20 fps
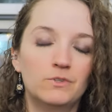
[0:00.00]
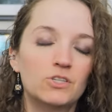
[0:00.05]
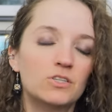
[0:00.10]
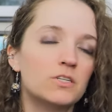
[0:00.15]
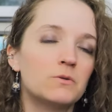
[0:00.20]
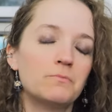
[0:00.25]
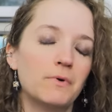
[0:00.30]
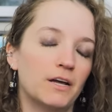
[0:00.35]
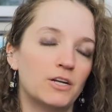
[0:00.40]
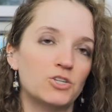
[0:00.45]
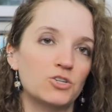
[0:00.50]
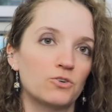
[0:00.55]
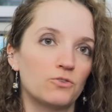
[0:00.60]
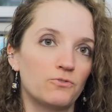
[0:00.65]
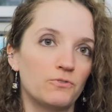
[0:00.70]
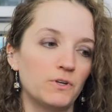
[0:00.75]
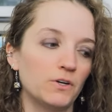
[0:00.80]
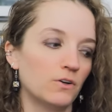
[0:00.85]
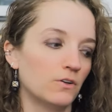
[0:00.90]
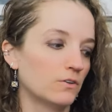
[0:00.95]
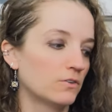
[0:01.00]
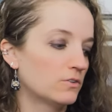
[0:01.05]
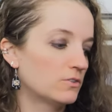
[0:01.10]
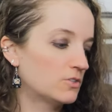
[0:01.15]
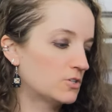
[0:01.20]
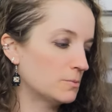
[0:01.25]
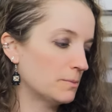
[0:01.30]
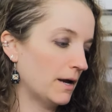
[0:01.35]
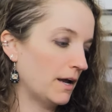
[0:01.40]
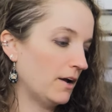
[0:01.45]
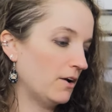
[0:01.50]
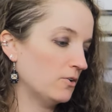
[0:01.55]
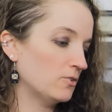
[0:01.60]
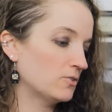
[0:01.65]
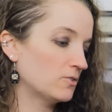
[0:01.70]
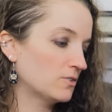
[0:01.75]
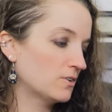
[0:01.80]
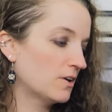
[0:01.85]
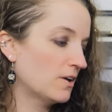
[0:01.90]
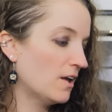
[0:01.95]
just a magical feel to my
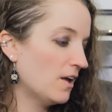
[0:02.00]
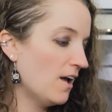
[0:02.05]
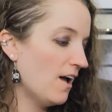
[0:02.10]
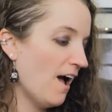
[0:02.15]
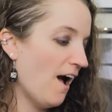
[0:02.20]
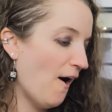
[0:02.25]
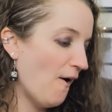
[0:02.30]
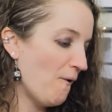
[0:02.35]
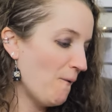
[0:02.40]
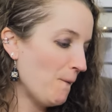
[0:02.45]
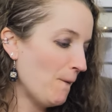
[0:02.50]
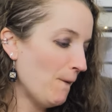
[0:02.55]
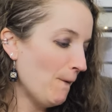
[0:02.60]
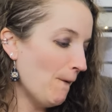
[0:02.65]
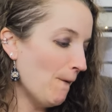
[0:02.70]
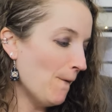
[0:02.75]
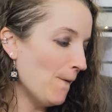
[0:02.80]
house. Ooh,